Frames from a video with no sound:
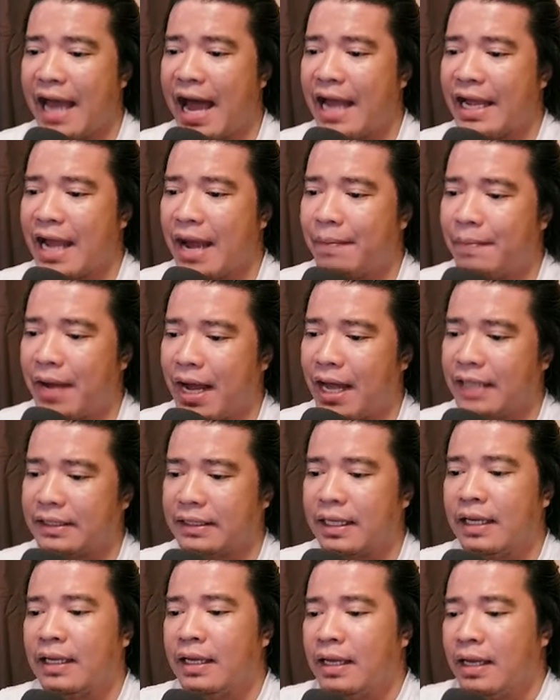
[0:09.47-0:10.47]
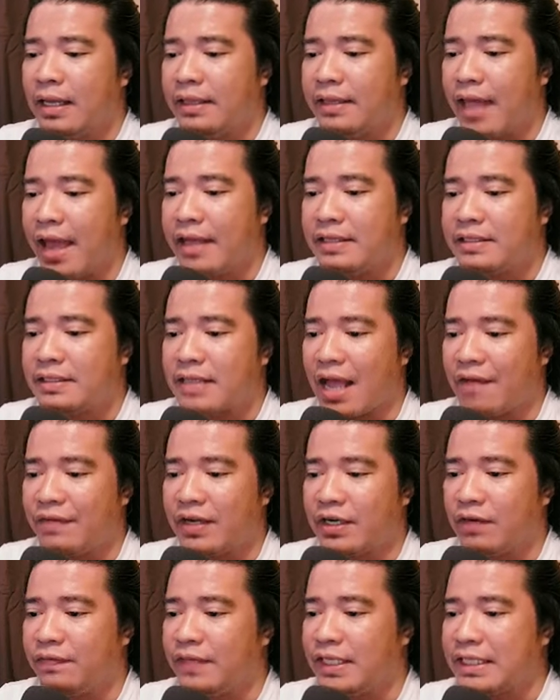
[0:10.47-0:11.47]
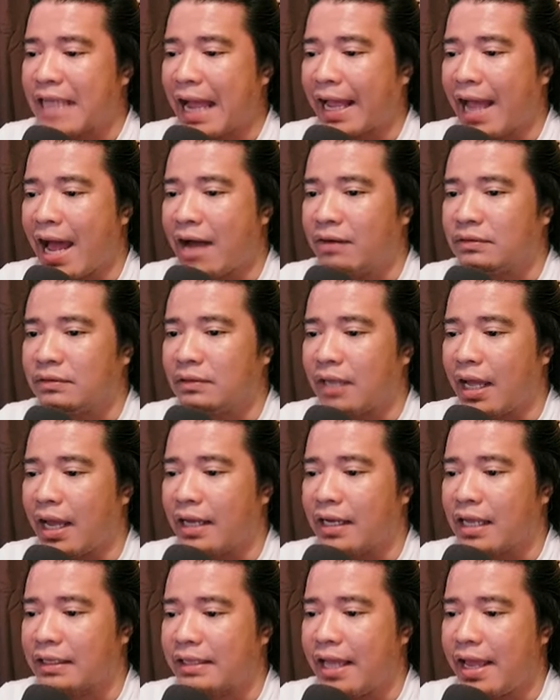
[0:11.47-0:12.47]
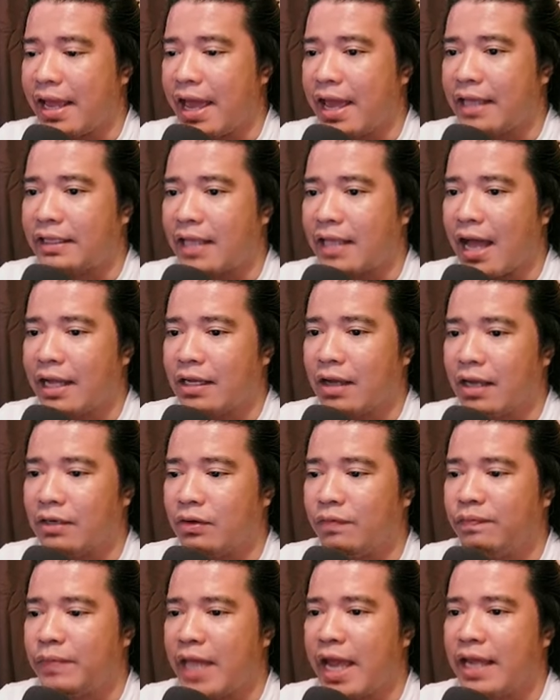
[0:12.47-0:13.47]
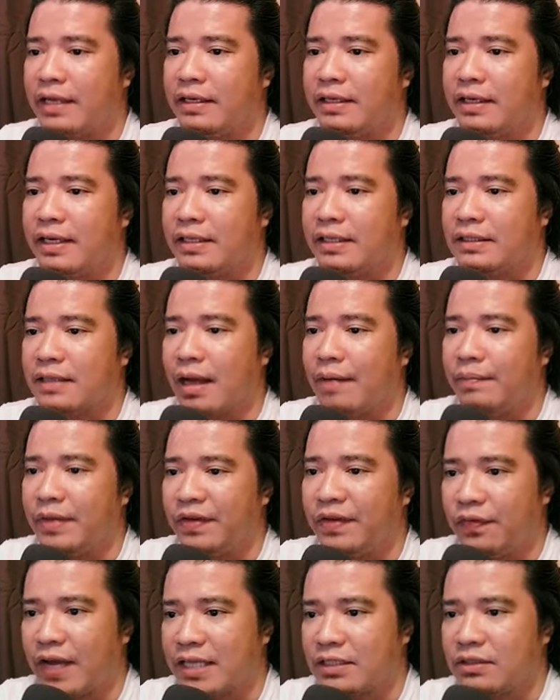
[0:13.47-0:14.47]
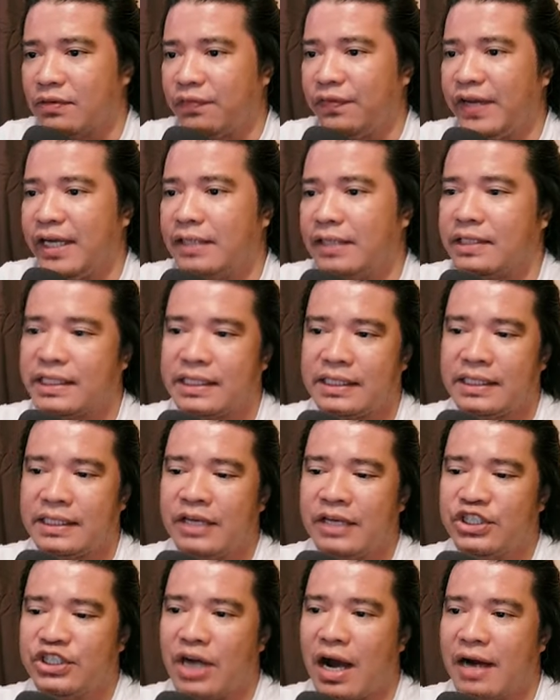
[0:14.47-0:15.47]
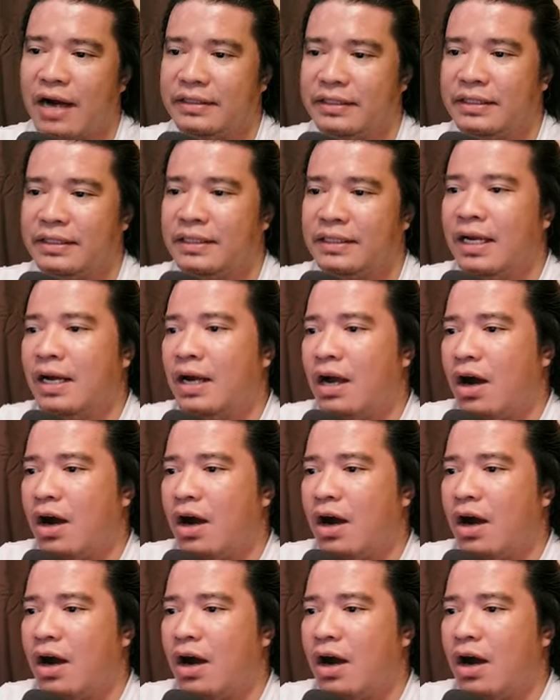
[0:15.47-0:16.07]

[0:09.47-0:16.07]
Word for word: I am at day 7 of this account and at day 8 I can obtain this um, uh, Fields shards.